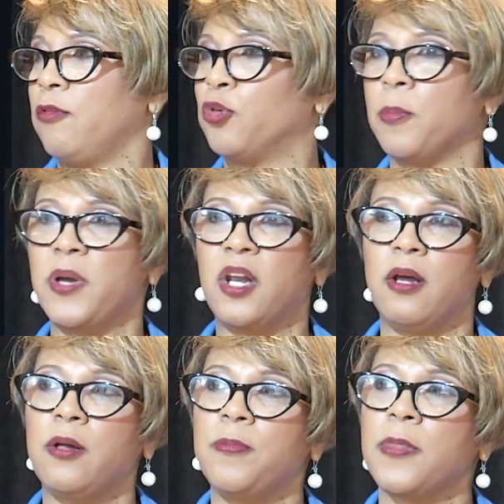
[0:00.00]
for a minute.
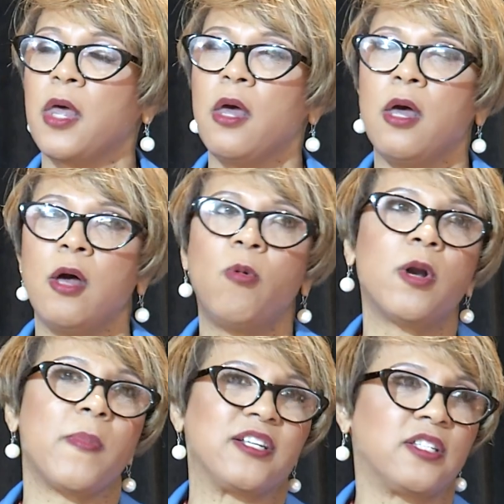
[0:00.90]
What
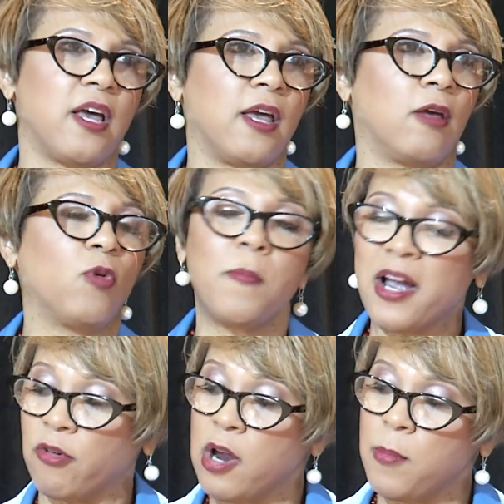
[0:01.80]
am I saying? What
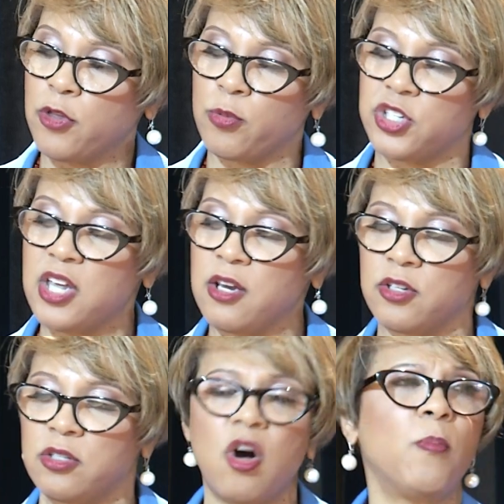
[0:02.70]
my grandmother was saying
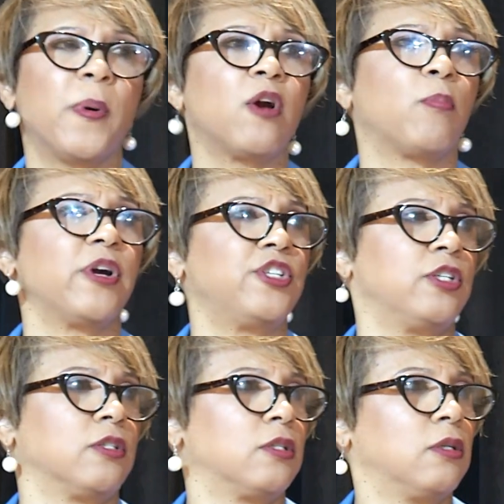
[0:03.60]
is don't burn
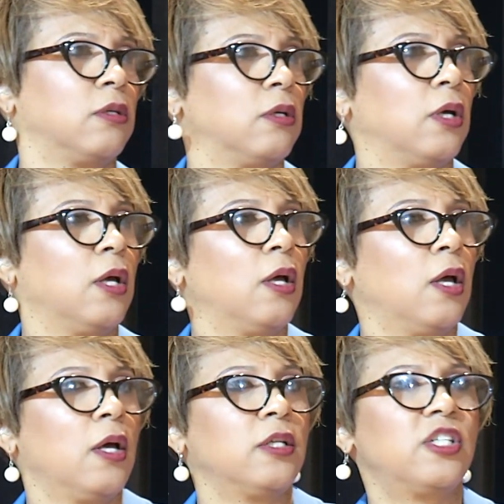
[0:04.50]
bridges.
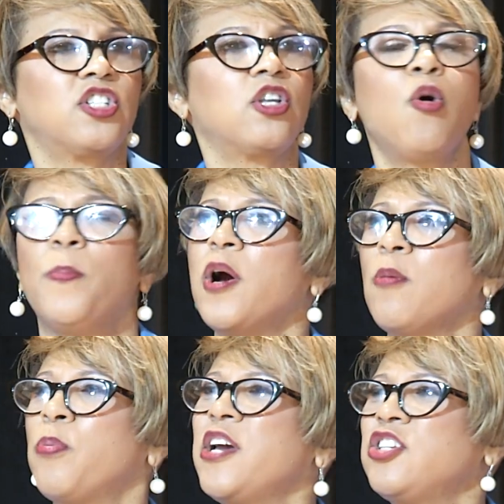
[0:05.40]
Just don't burn
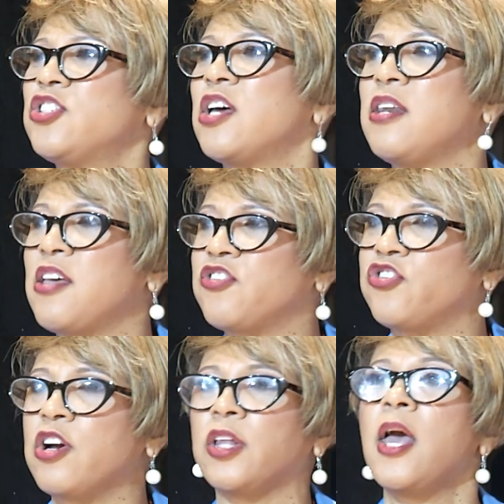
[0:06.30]
bridges
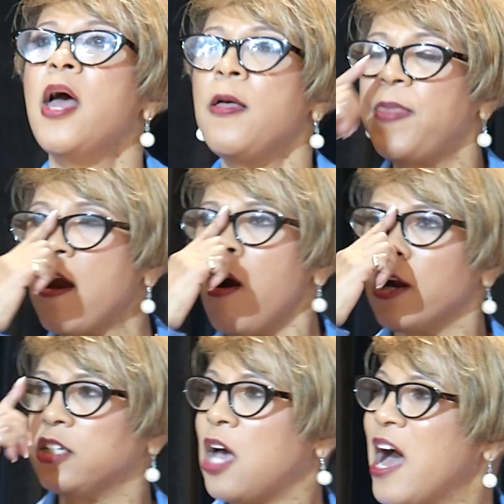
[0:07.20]
unnecessarily. There
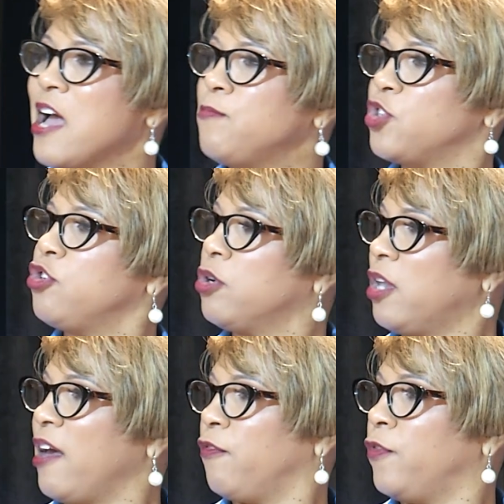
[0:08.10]
are times in your
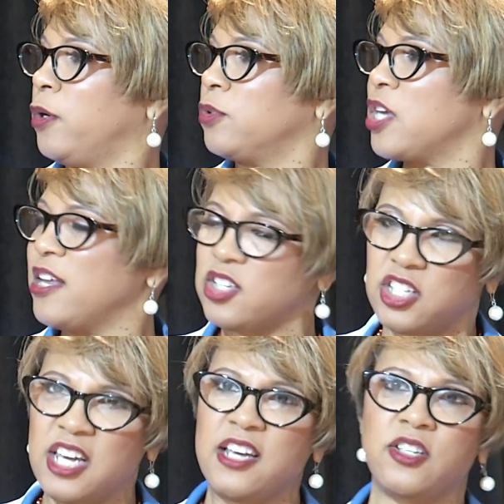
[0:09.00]
life, folks, and
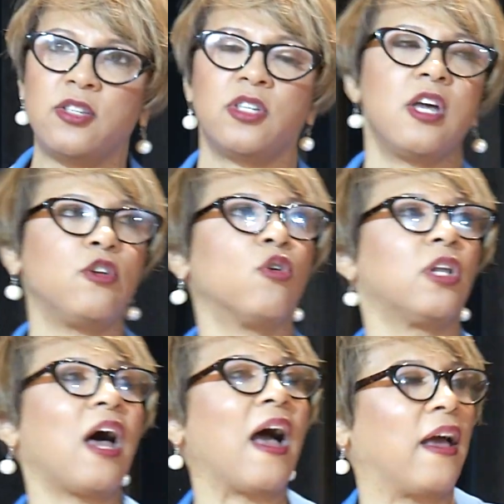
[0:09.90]
seasons in your
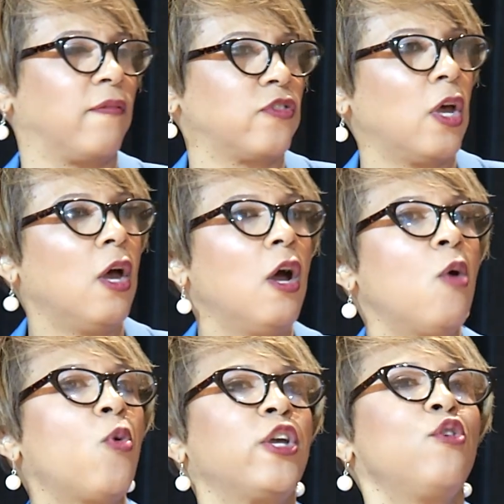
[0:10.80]
lives
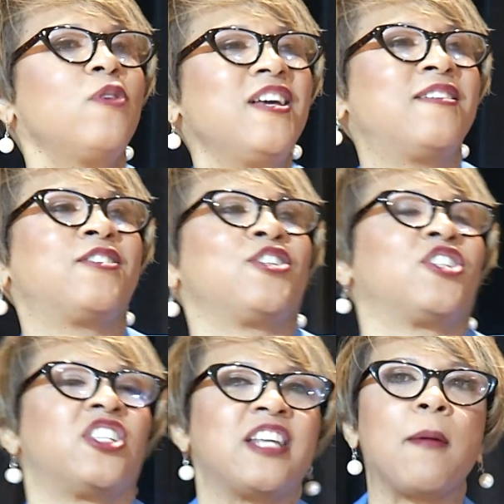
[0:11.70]
where you need to
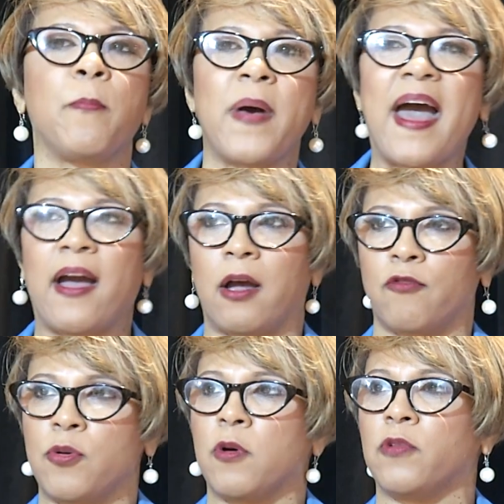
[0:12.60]
just step back
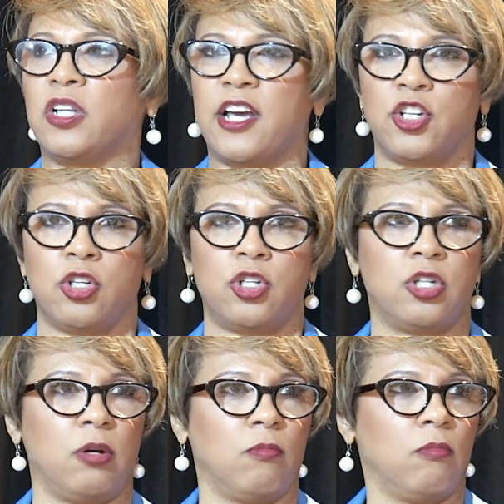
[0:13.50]
from a
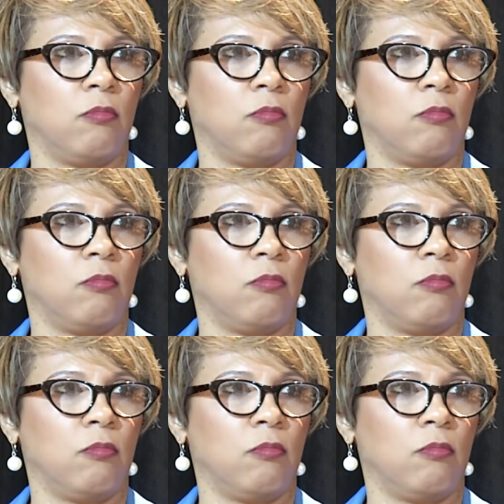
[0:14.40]
relationship,